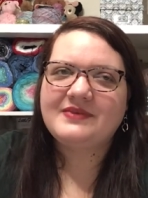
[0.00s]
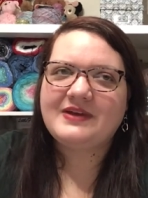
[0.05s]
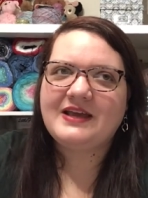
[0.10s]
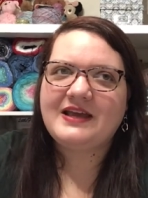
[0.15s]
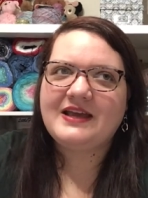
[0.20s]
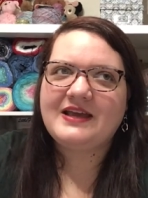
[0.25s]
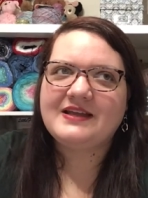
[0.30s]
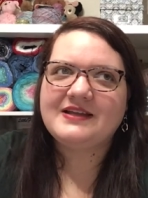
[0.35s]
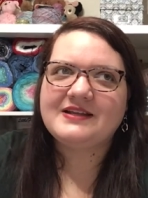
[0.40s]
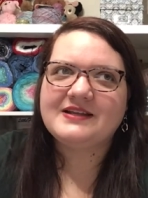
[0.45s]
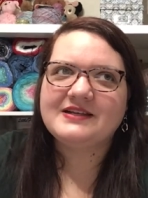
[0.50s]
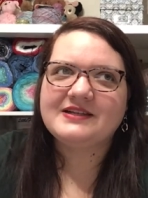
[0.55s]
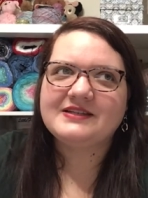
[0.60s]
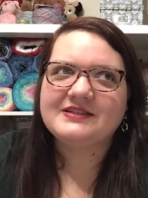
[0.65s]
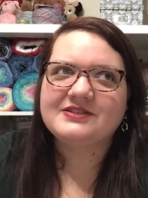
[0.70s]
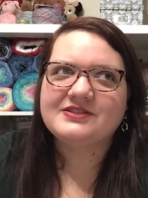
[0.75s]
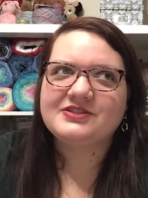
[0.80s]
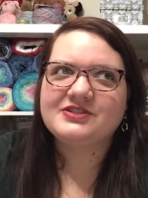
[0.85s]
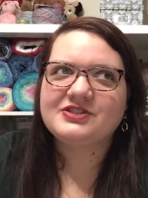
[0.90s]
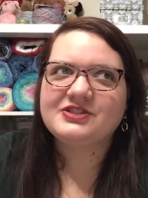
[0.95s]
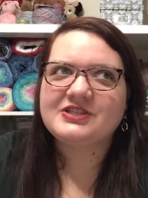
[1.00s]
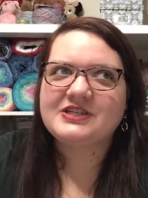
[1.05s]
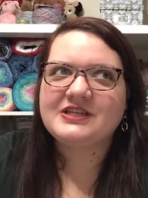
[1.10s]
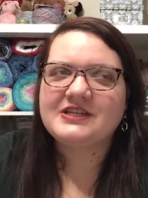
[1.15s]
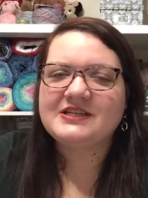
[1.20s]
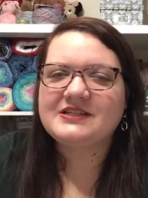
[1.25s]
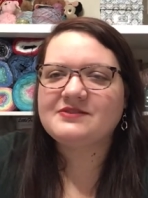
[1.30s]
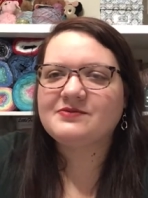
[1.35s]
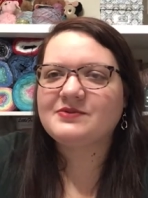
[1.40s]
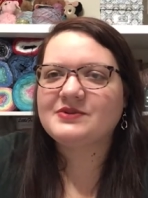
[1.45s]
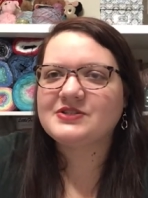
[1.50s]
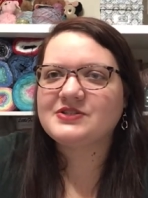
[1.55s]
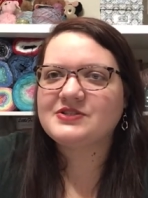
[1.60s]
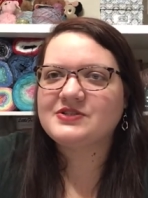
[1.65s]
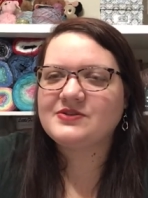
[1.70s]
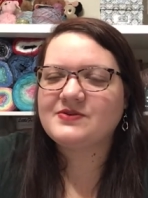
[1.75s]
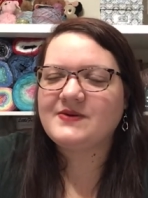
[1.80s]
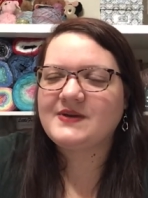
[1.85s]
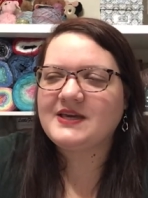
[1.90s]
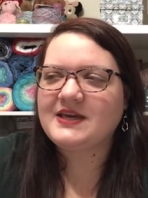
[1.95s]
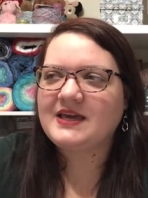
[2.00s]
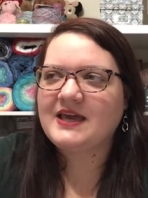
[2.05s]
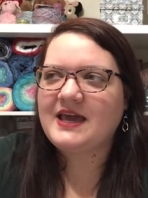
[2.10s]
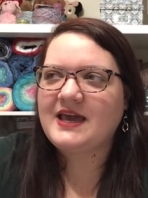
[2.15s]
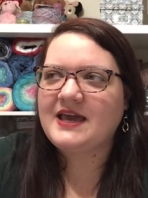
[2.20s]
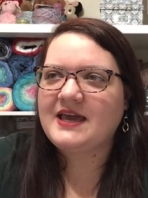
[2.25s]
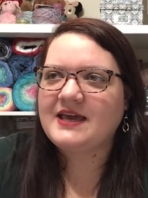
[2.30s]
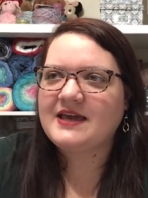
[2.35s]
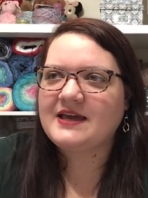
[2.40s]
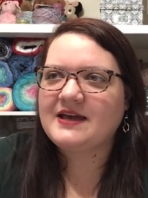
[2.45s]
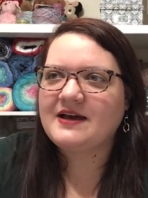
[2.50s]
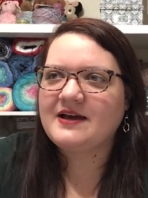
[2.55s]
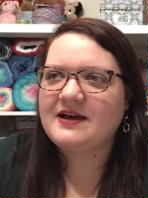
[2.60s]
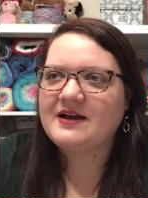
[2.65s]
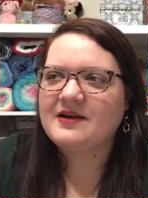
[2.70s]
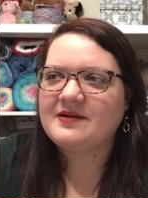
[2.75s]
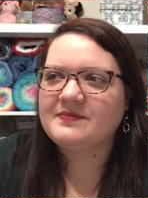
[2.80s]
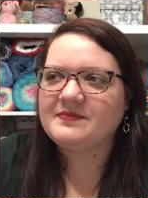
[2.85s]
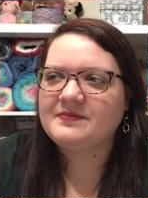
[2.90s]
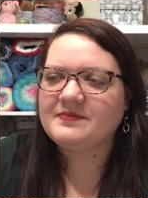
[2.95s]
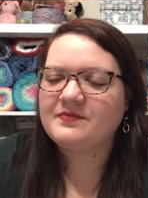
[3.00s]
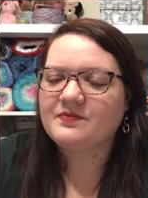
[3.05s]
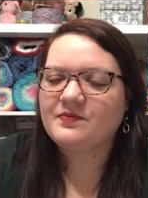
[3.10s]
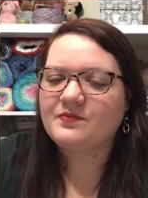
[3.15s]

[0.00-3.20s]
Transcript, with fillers: And she was doing a, um,